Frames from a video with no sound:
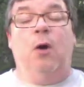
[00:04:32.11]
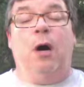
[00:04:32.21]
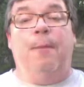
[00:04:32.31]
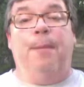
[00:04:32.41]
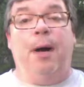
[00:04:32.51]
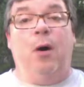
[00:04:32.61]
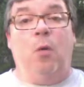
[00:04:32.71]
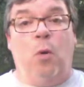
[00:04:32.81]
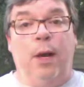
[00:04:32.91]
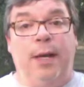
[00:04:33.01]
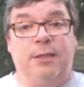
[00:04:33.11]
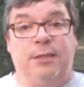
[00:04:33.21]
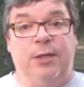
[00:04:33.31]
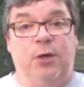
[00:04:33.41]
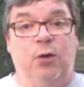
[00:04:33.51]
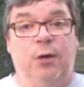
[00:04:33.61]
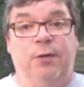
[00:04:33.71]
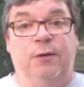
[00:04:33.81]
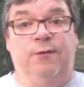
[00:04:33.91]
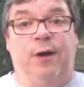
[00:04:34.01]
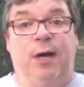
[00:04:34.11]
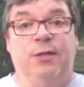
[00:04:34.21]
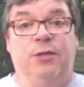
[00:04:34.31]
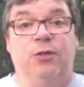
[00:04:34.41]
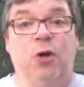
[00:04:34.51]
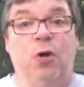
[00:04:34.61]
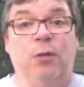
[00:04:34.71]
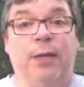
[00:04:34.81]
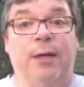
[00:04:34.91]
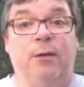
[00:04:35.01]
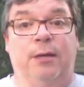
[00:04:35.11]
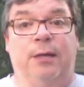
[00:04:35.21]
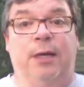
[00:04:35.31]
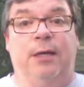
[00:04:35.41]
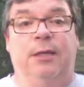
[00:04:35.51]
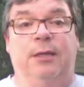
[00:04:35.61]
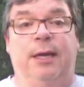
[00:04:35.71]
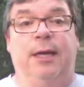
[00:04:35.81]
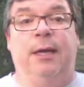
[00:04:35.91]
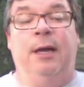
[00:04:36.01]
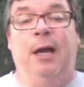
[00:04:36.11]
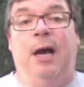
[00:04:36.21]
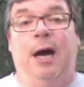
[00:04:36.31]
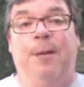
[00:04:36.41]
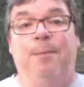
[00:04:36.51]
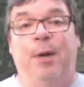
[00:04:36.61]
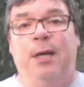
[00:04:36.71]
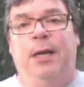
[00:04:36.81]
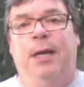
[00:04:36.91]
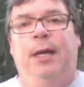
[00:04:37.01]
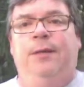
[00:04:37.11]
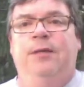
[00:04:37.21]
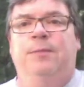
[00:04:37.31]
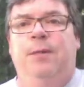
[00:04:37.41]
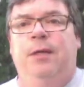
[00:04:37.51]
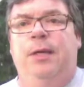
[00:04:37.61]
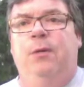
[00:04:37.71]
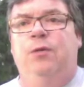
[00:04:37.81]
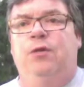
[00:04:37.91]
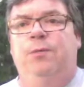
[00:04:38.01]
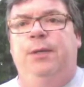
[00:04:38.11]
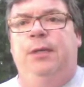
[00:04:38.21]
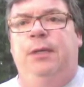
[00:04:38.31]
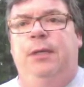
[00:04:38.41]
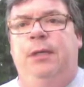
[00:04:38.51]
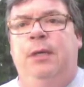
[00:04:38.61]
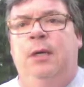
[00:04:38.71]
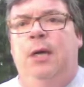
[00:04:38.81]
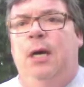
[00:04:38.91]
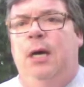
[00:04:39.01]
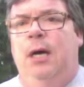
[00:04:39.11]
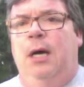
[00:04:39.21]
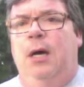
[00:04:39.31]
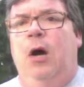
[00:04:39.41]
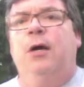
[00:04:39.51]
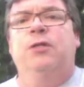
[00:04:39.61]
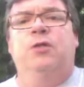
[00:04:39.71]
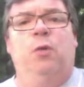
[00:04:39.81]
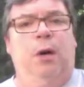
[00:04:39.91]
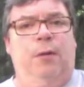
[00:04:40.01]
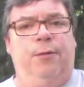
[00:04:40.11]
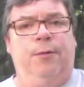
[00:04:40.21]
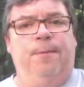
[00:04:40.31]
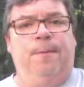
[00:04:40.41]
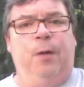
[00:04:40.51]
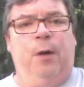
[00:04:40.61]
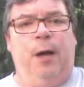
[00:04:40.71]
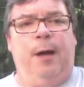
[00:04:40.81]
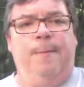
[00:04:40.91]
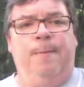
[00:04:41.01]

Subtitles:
about what essay you're going to revise no later than the end of the day on Monday, this Monday, which would be August 12th. Okay.